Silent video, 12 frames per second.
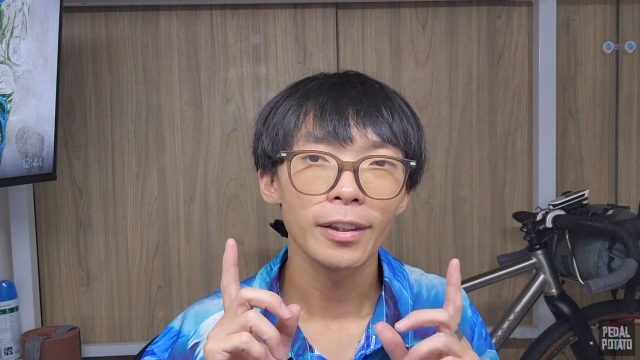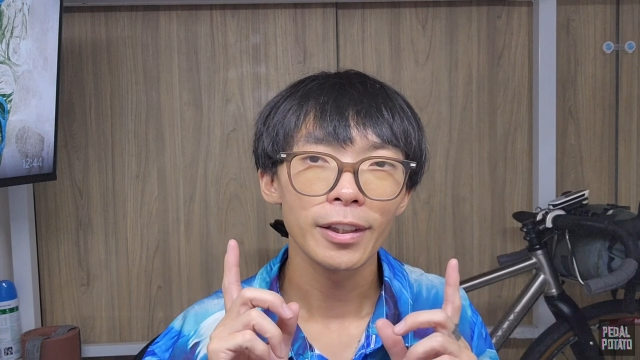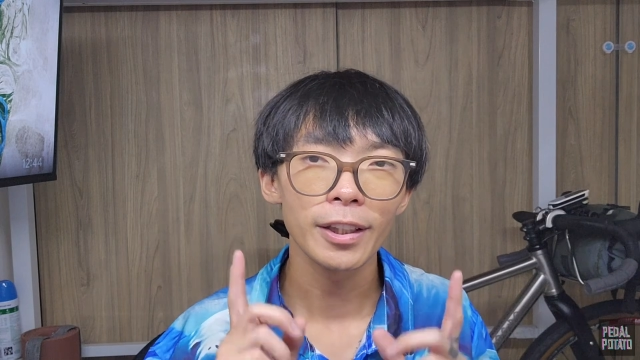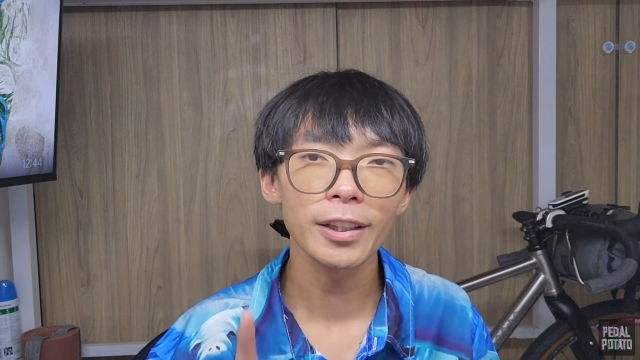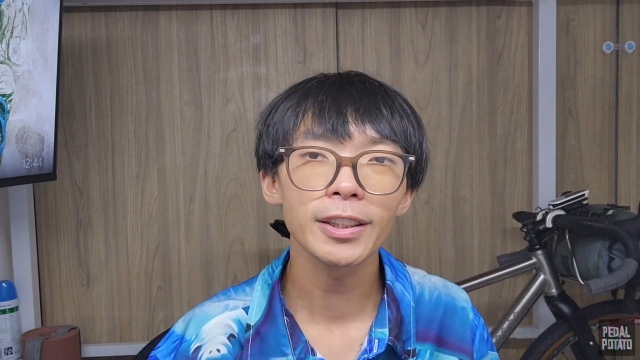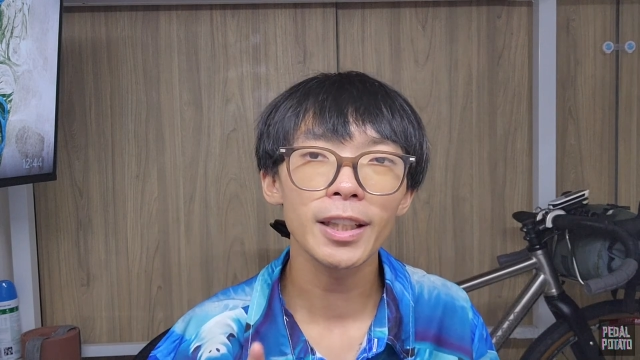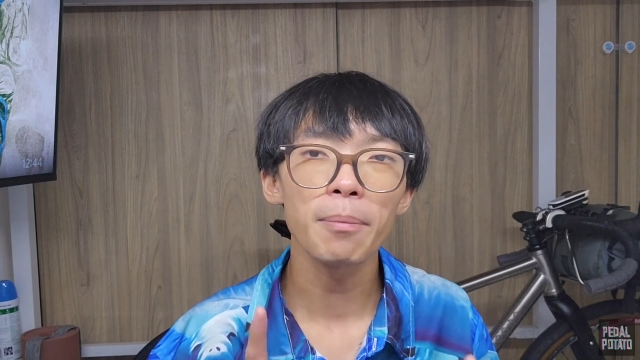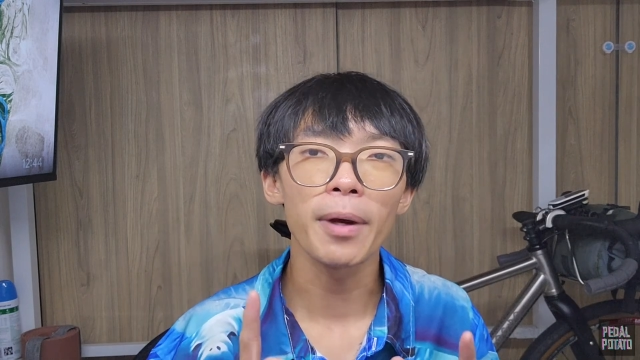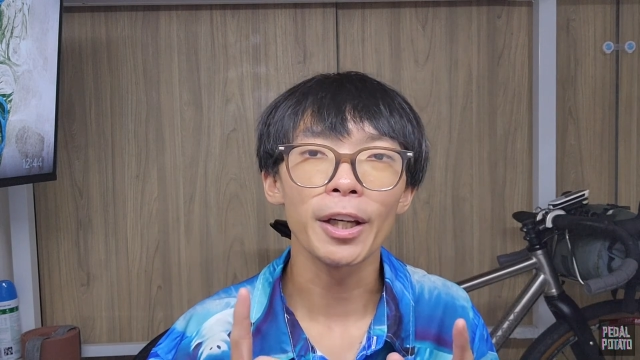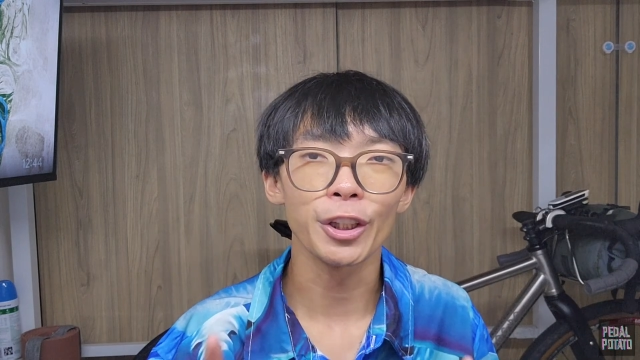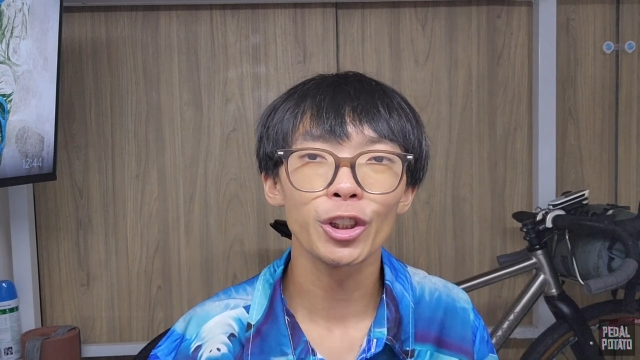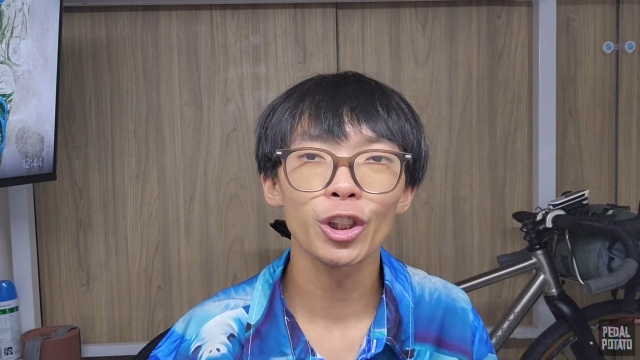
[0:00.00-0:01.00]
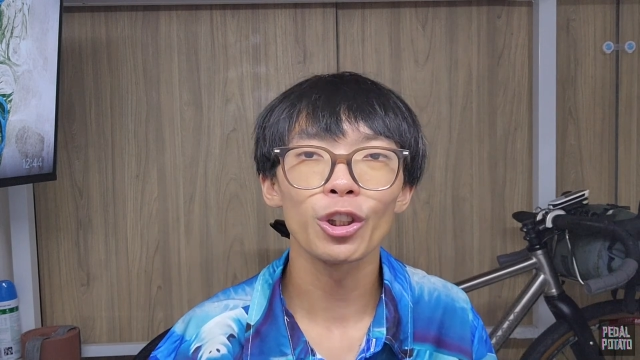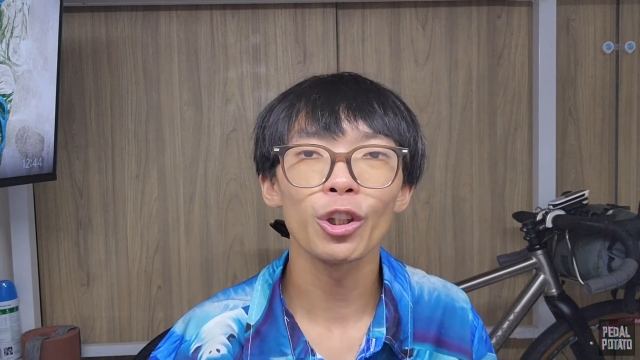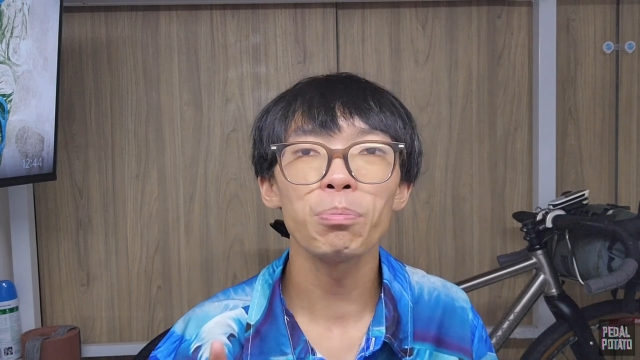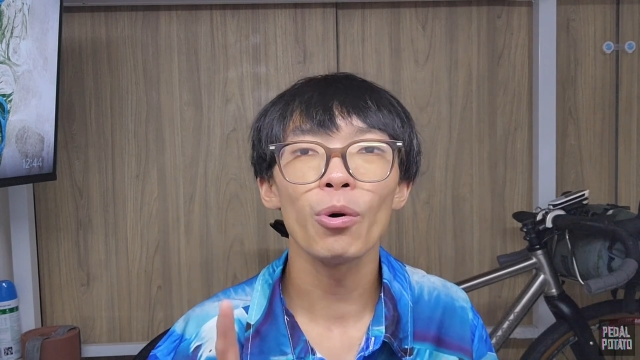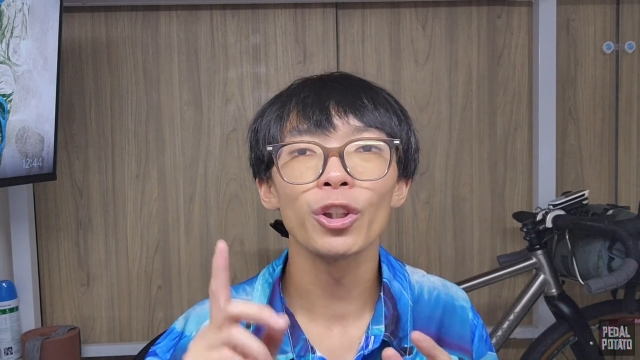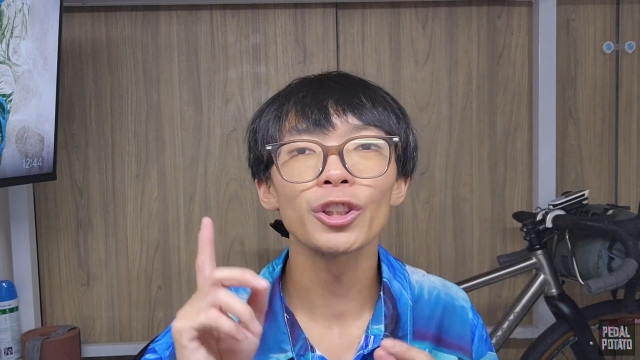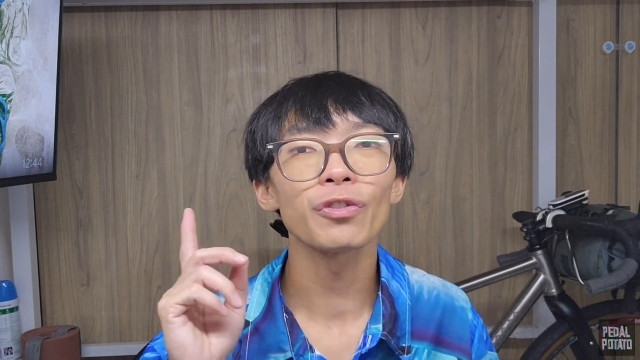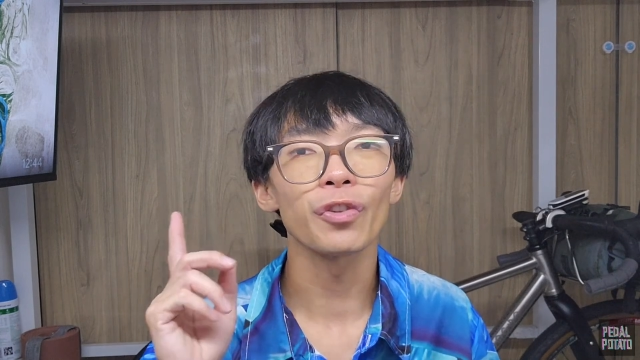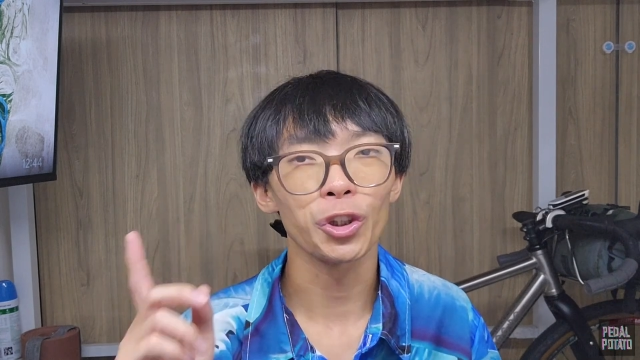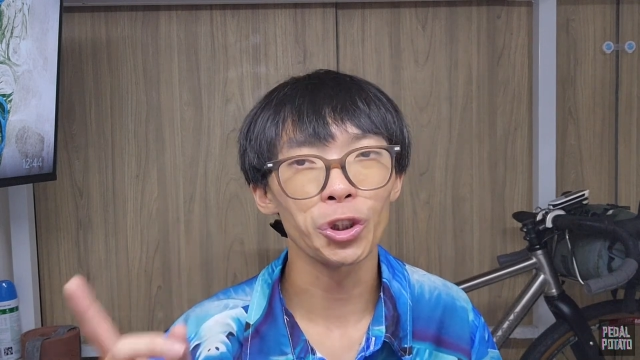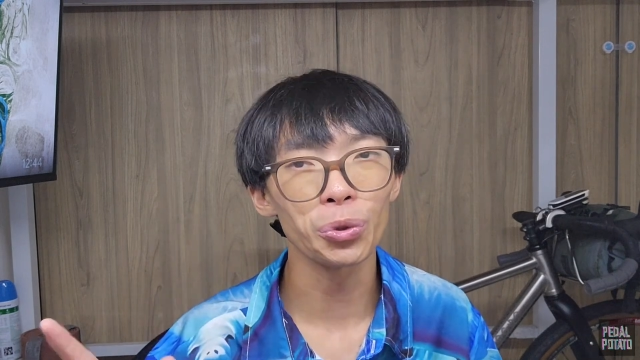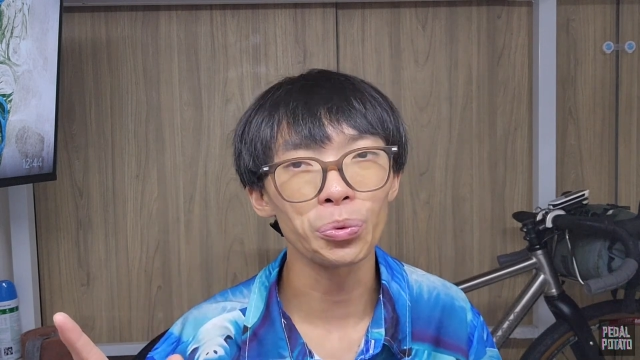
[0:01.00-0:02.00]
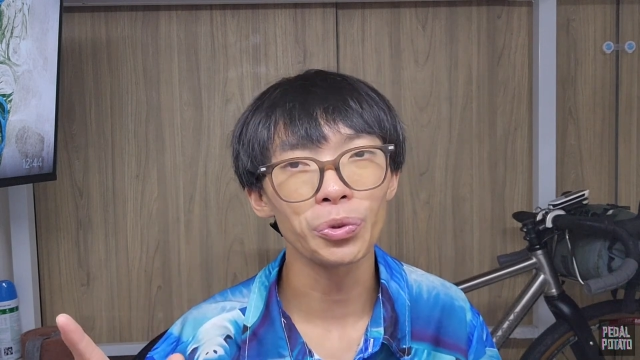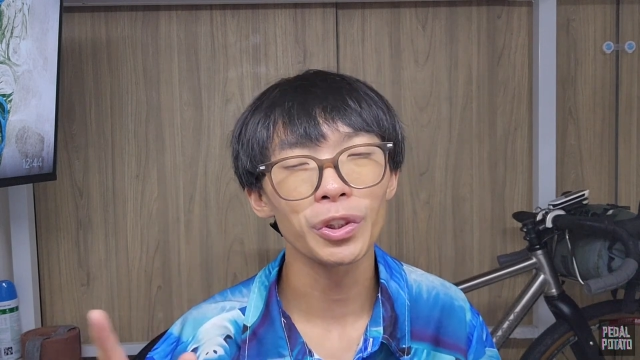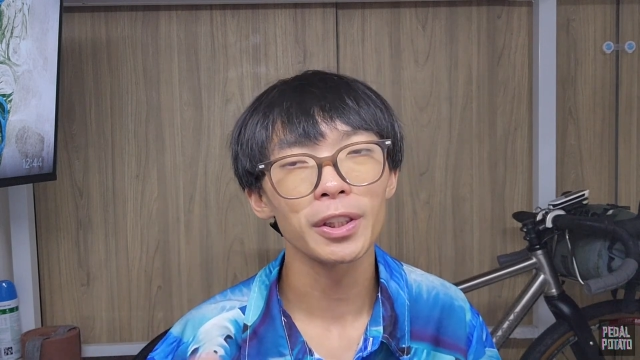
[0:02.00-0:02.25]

Here's some additional points for shoes.